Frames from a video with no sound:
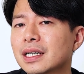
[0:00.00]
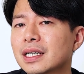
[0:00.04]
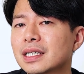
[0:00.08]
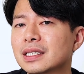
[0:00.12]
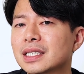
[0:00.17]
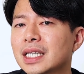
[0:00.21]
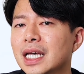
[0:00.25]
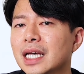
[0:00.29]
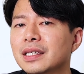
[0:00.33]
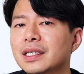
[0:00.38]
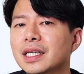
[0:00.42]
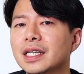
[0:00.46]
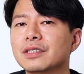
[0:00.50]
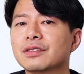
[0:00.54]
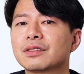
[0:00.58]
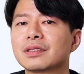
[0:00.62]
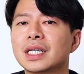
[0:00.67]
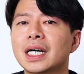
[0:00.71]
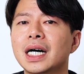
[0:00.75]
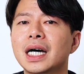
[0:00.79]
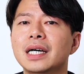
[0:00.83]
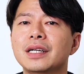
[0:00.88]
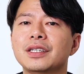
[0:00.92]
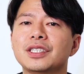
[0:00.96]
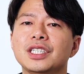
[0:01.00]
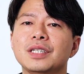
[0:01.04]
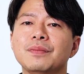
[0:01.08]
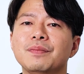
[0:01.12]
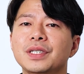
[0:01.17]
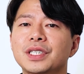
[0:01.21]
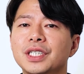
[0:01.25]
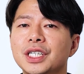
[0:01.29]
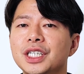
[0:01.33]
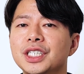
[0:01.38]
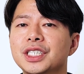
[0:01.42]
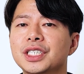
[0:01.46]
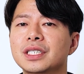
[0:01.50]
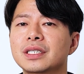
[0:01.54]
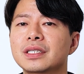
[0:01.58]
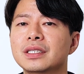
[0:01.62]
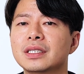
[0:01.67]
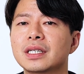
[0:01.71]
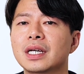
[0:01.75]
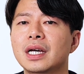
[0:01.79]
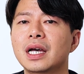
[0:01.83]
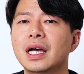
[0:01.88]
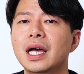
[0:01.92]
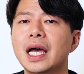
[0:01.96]
sending stylish
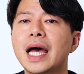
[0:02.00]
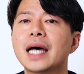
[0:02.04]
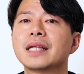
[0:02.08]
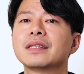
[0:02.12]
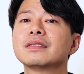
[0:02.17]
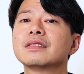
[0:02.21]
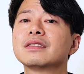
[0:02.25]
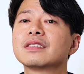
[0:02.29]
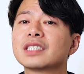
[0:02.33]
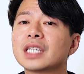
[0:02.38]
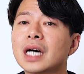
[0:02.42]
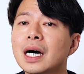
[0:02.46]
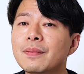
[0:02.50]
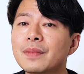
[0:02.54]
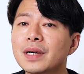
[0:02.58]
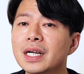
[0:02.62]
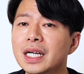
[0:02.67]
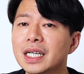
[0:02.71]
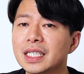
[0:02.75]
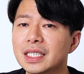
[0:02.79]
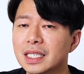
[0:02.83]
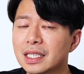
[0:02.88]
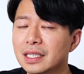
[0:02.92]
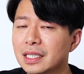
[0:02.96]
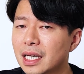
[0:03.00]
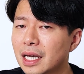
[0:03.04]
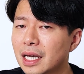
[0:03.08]
invitations, and summarizing